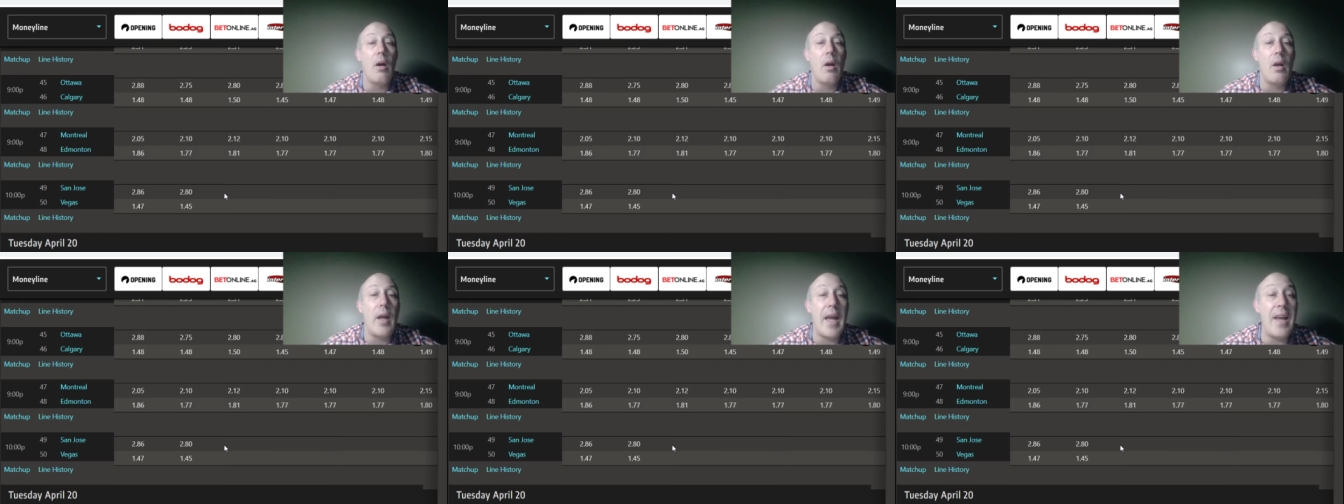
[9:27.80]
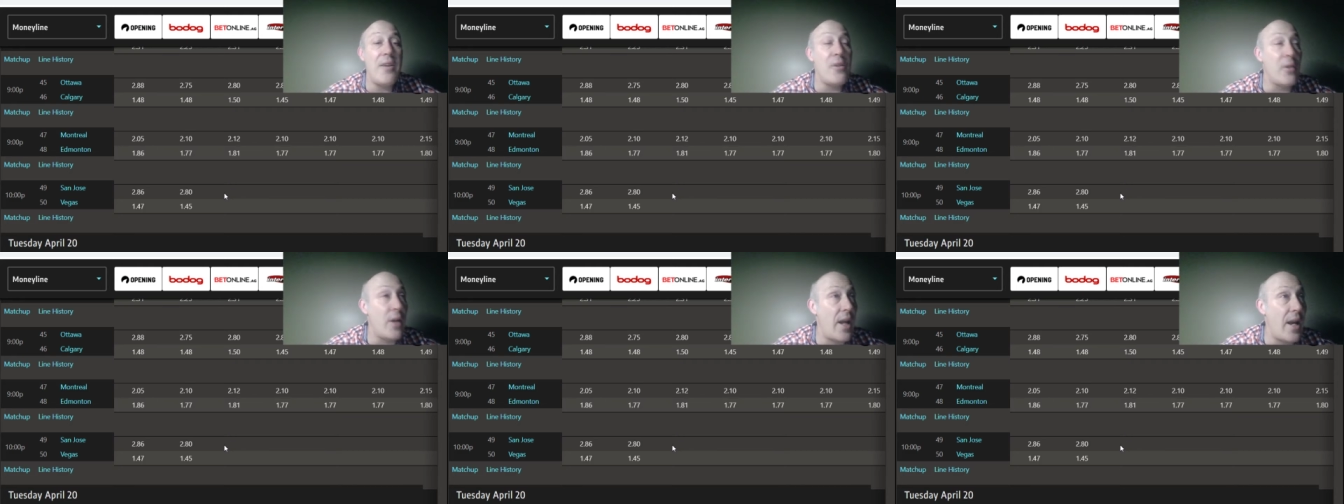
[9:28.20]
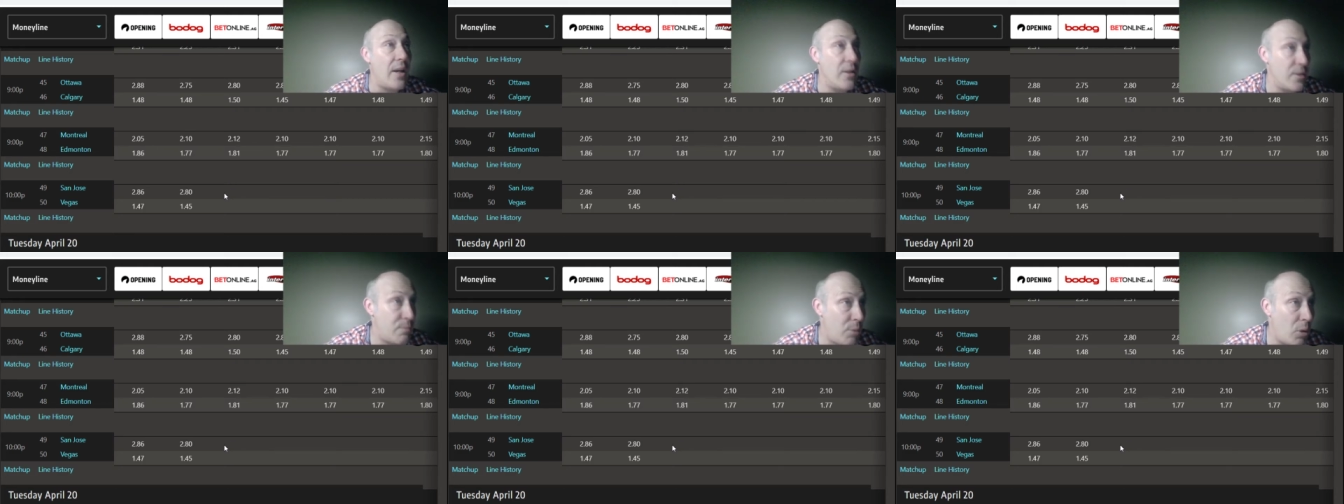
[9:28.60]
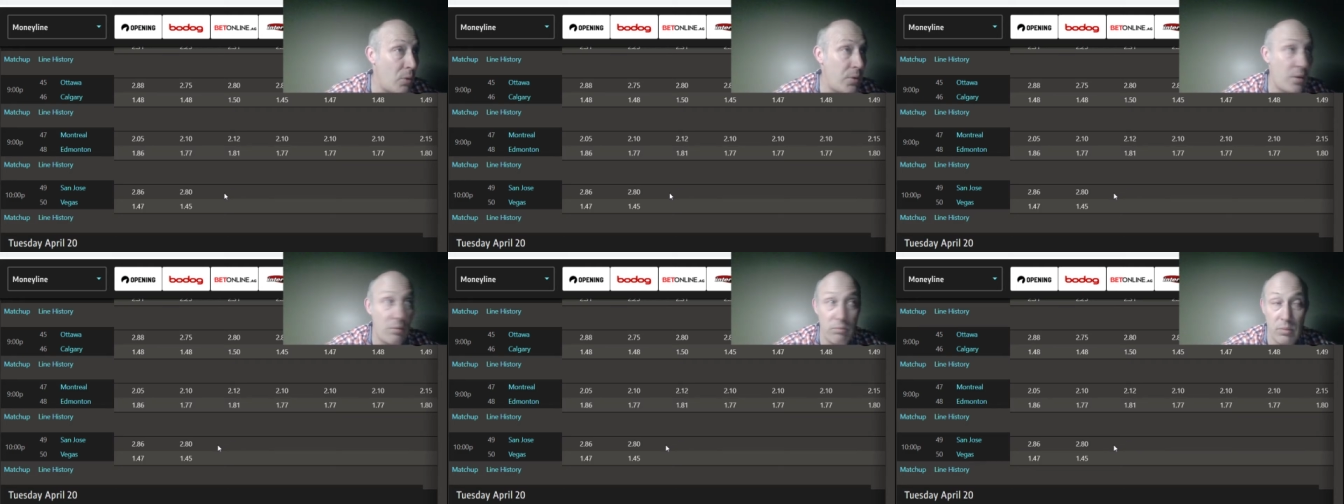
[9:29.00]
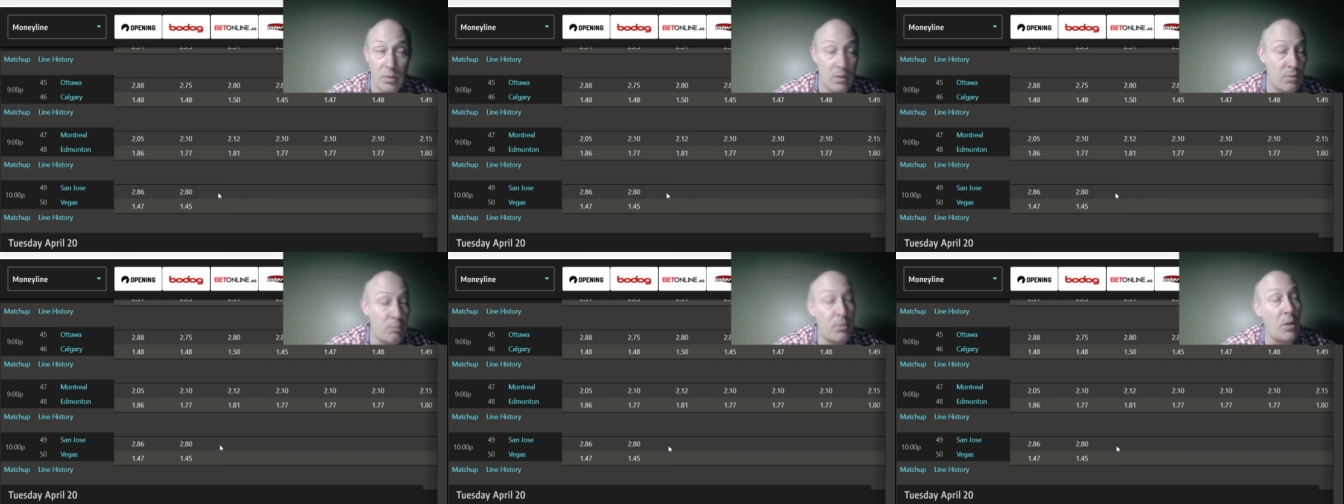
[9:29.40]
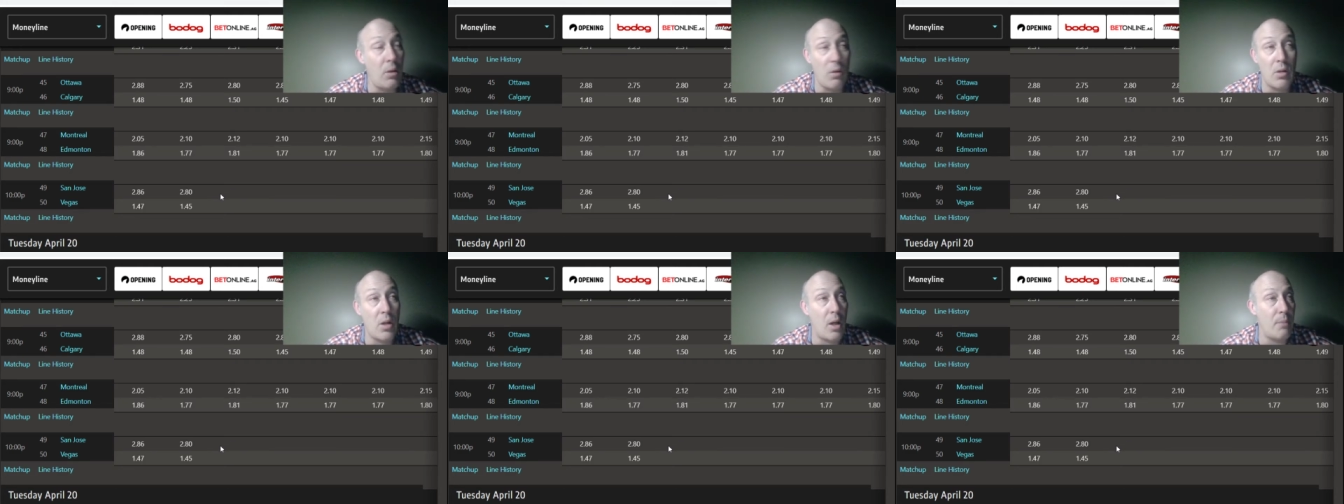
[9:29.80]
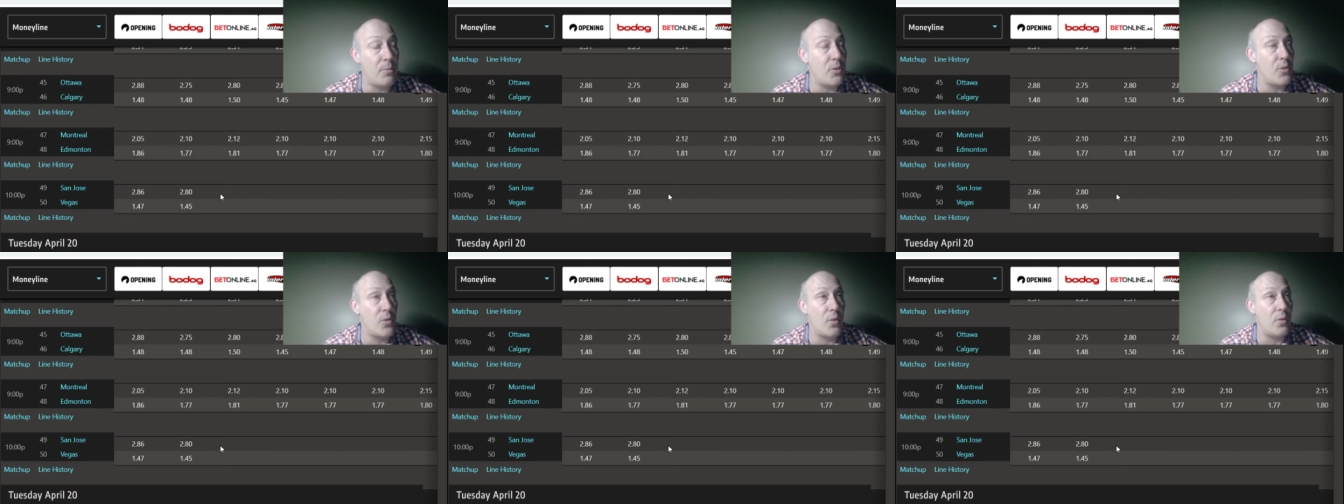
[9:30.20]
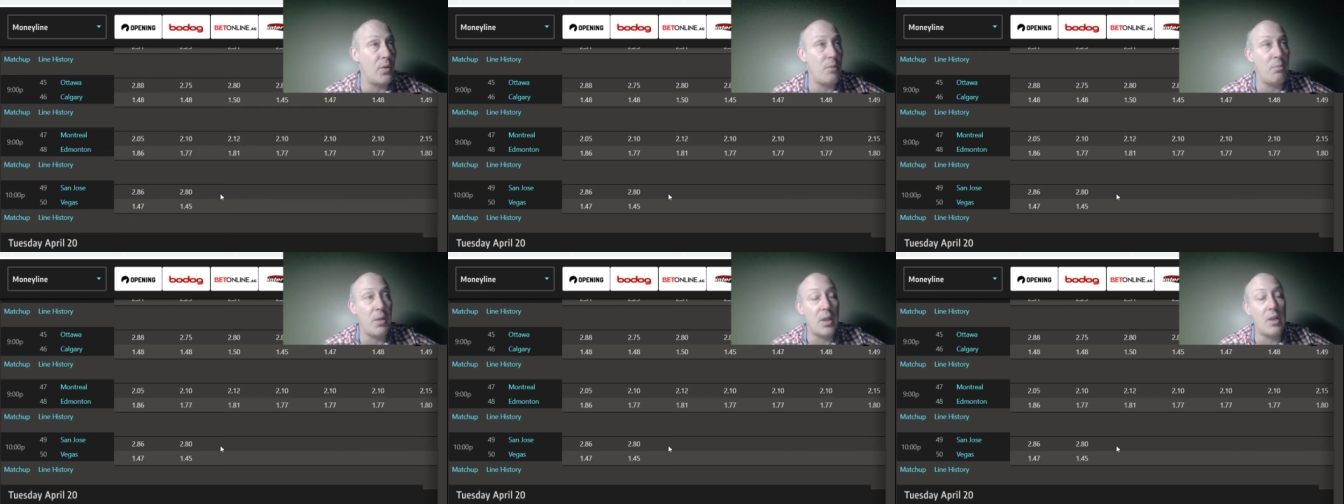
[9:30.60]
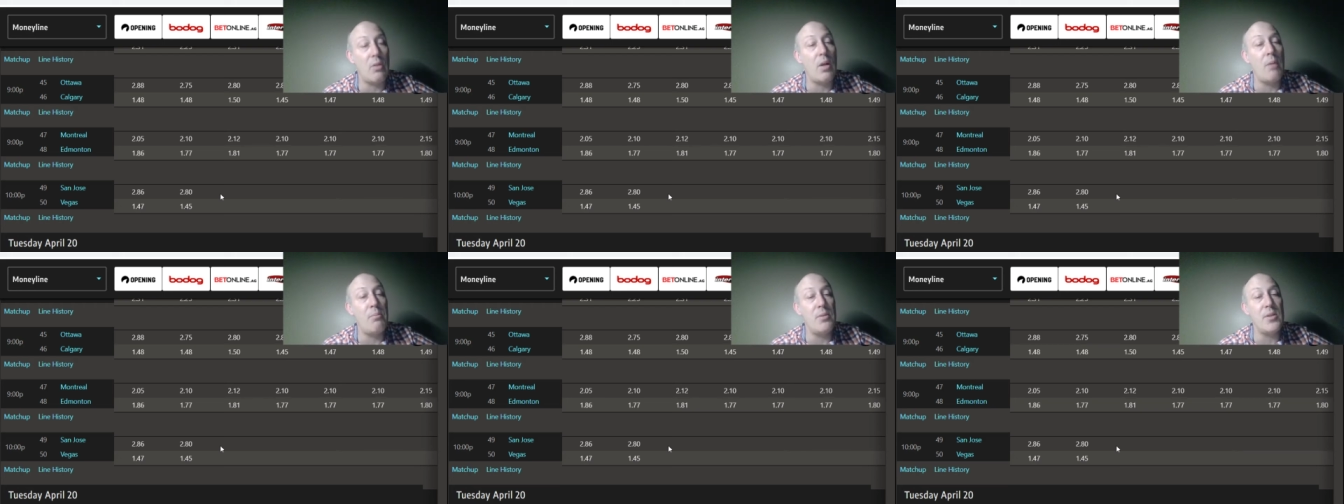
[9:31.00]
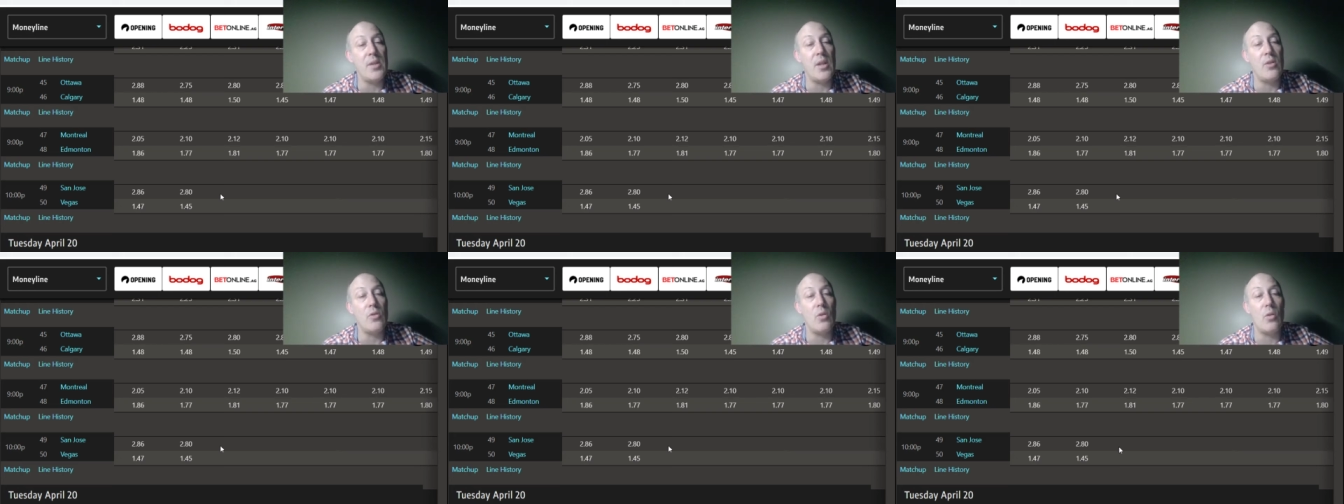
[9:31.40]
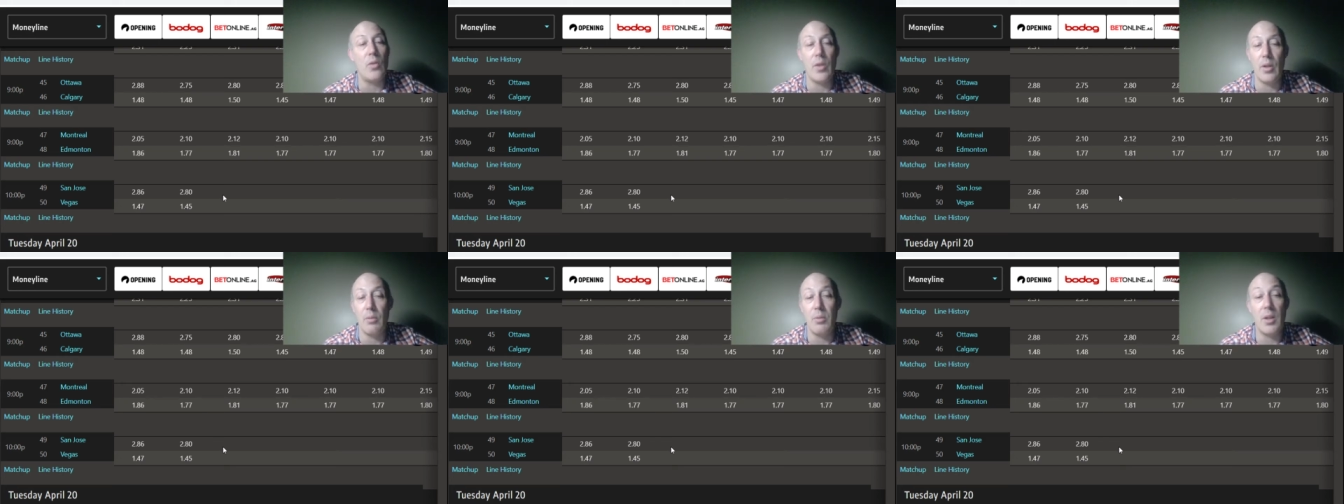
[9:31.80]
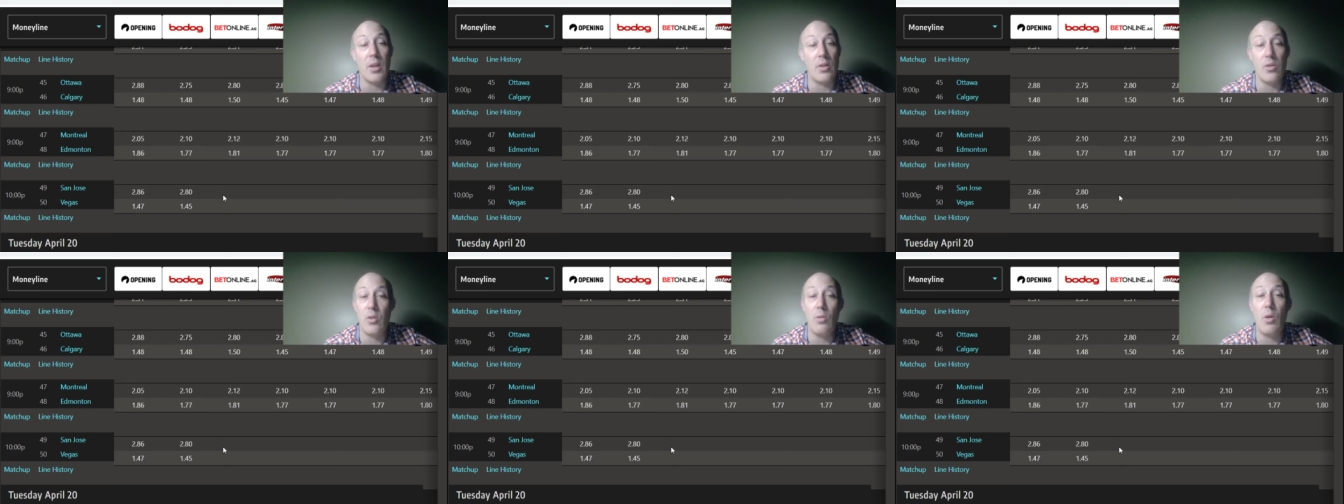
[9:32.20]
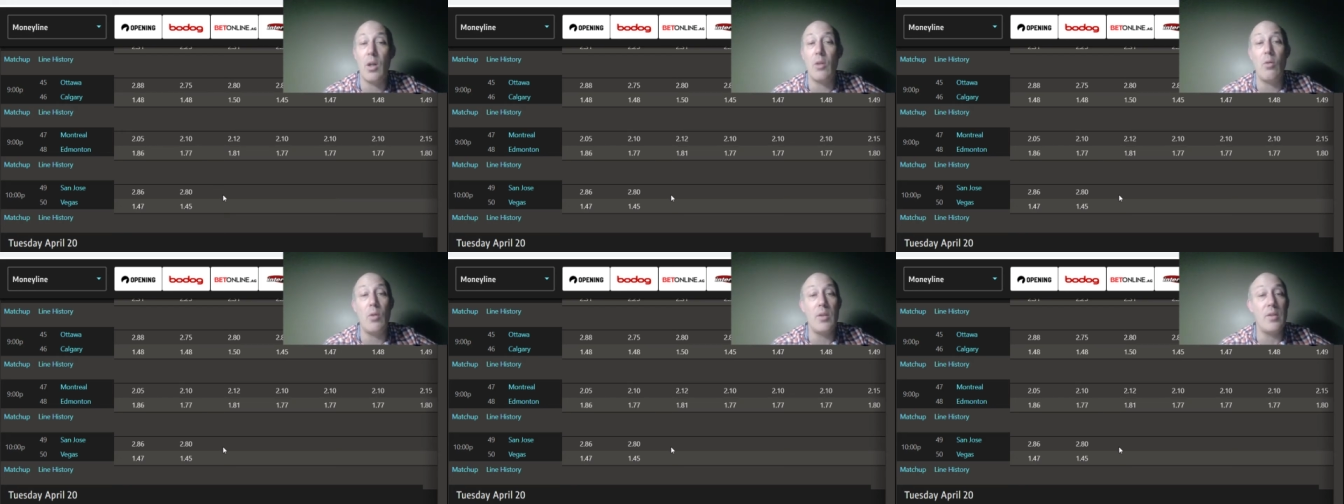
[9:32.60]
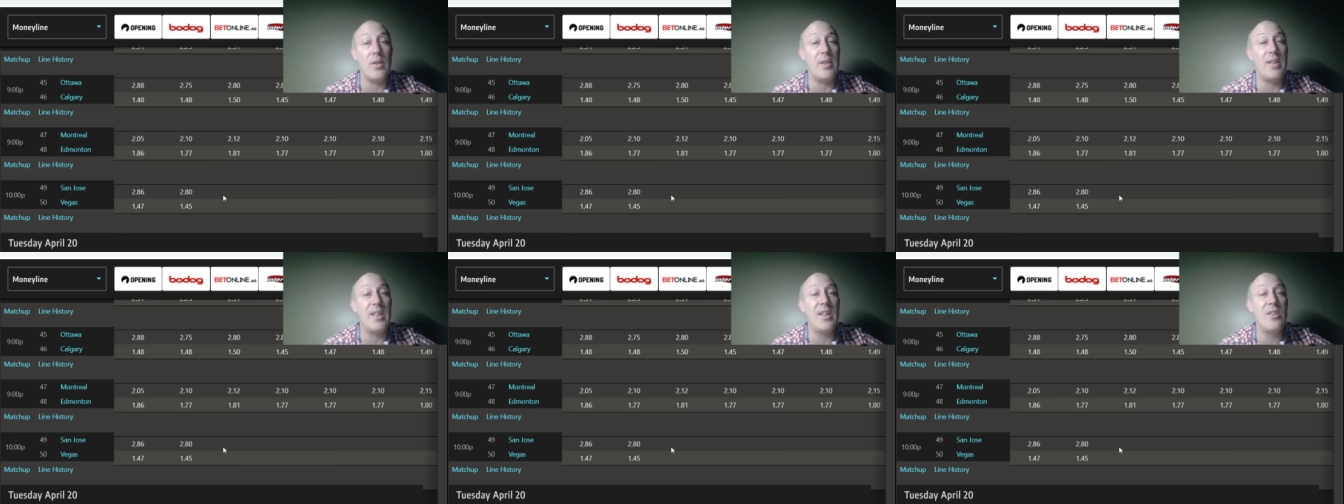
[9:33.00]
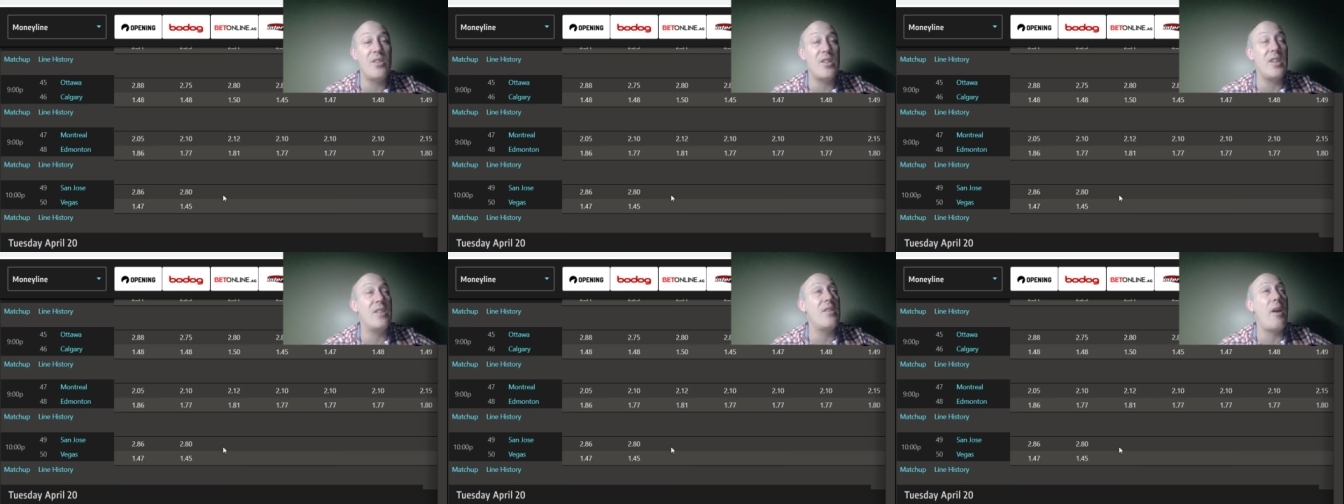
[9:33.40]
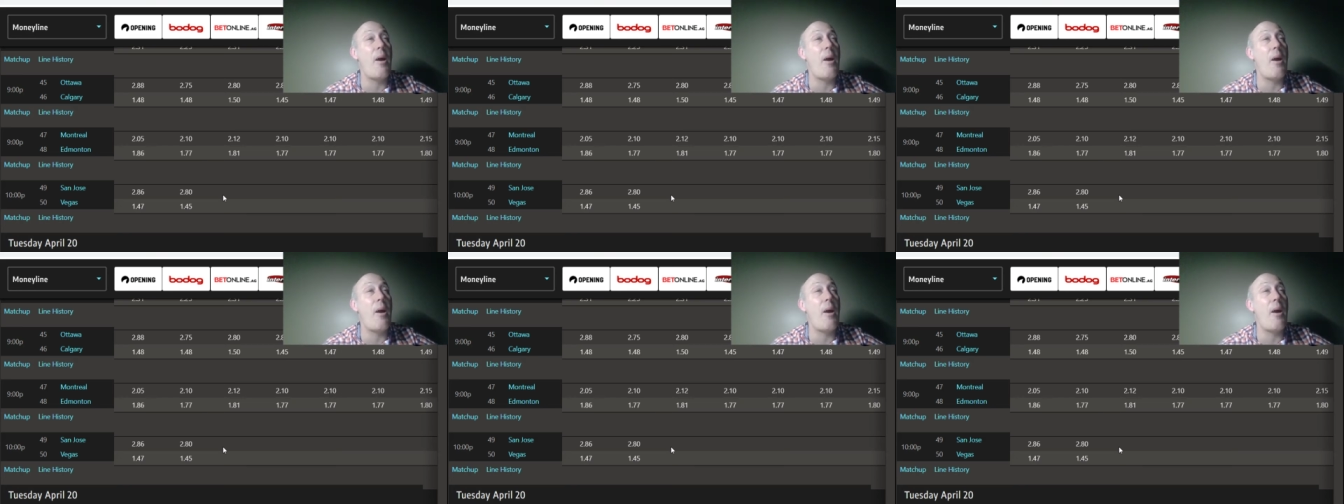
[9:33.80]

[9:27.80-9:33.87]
and Hernandez, both Perlocopters over to pick you up and send you over there because you are going to need it